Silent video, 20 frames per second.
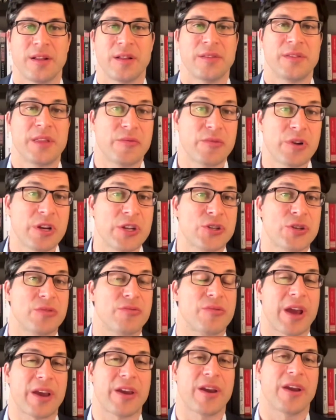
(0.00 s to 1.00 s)
They really should
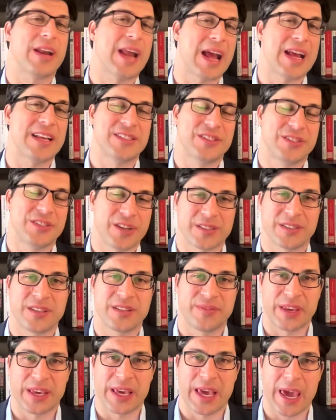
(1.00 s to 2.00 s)
recognize
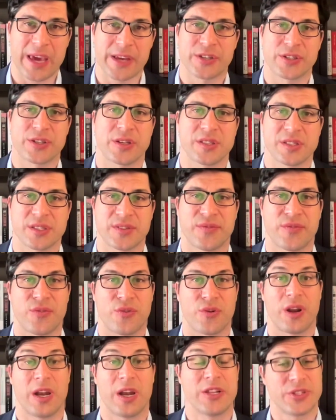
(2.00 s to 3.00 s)
justifications
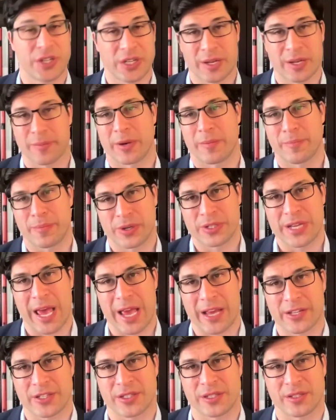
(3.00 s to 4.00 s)
for legitimate
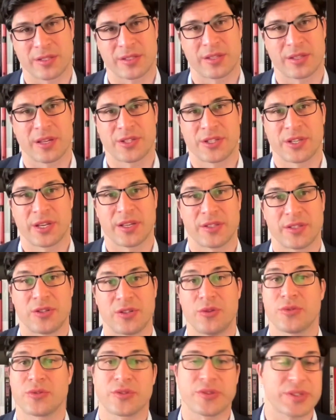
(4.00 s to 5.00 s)
protections, such as
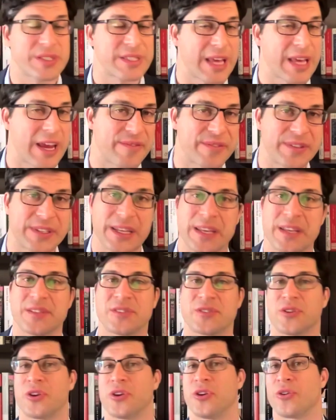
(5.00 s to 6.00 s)
user safety,
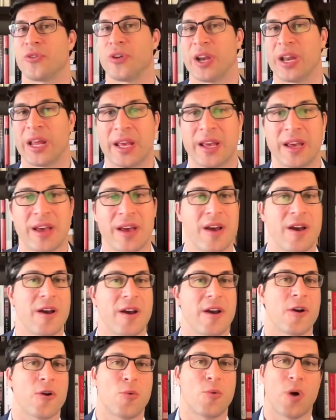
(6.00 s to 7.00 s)
security,
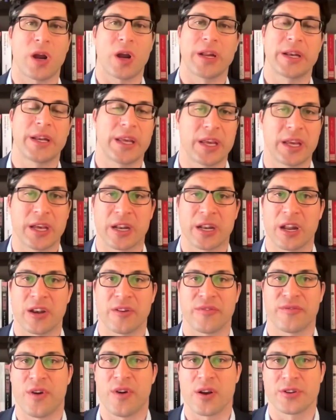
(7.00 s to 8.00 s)
quality, and
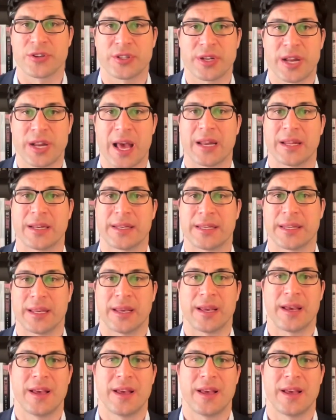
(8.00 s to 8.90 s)
functionality.